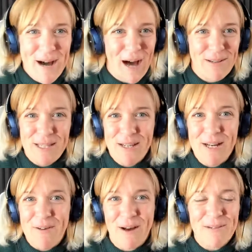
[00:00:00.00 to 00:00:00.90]
I was,
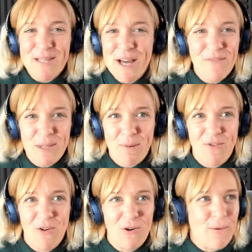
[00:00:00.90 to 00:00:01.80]
you know, I was nervous
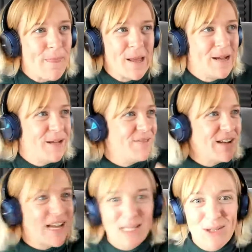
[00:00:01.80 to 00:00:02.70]
before
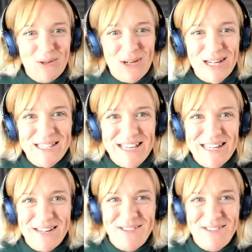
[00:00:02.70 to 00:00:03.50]
the last talk I did.